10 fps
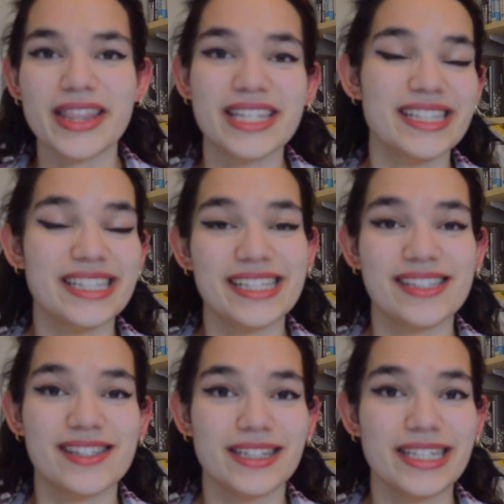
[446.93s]
This
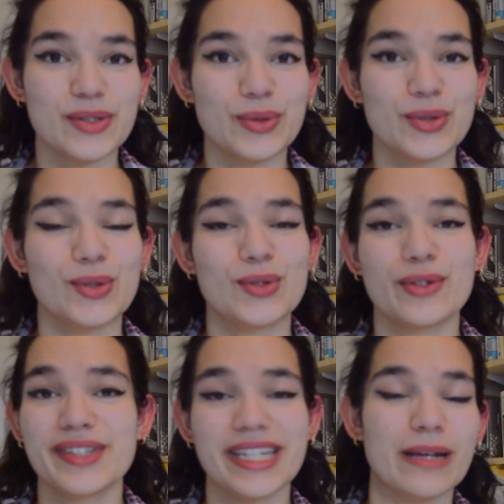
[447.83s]
leads Liesel to sort
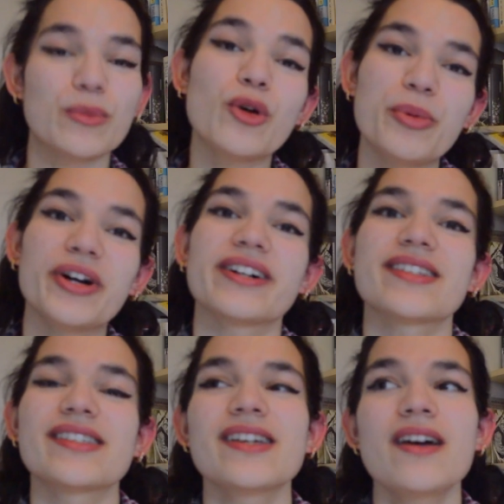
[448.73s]
of stealing more
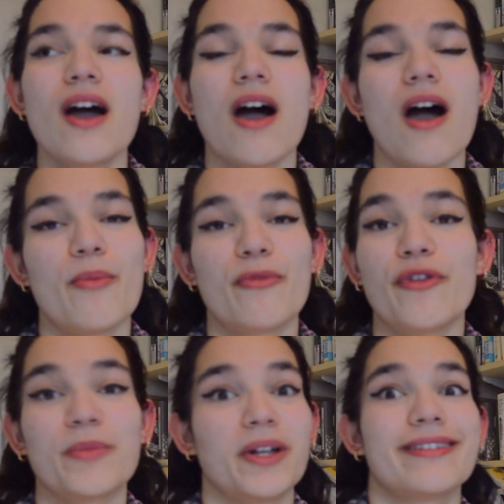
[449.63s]
books
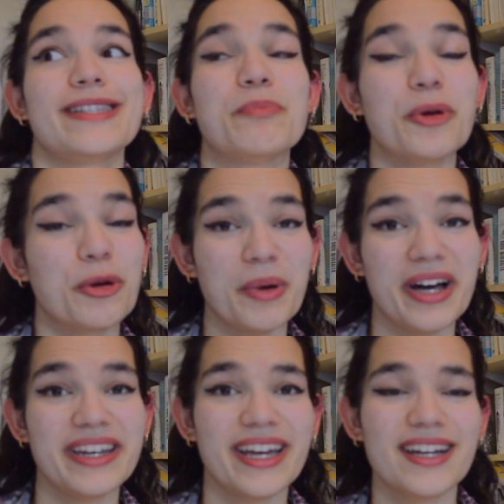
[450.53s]
from Nazi book
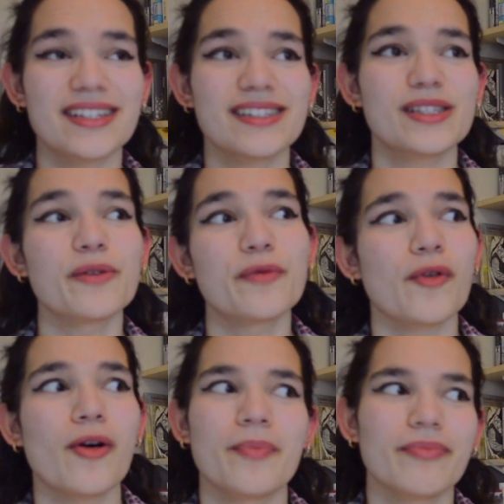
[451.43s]
burnings,
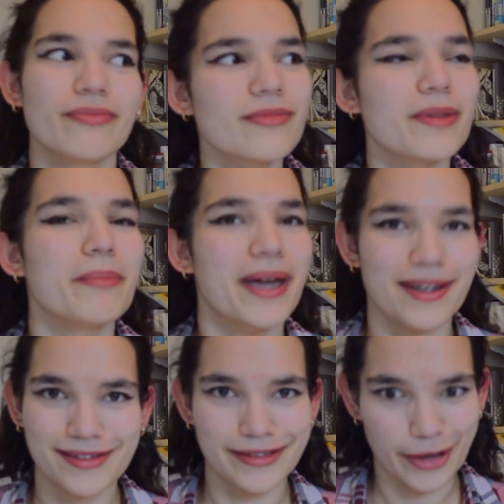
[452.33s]
from the
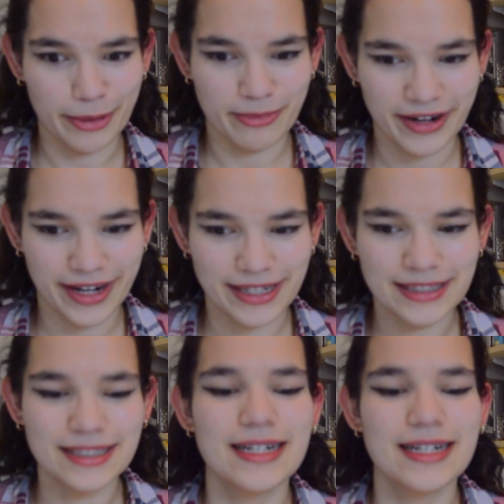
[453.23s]
mayor's library.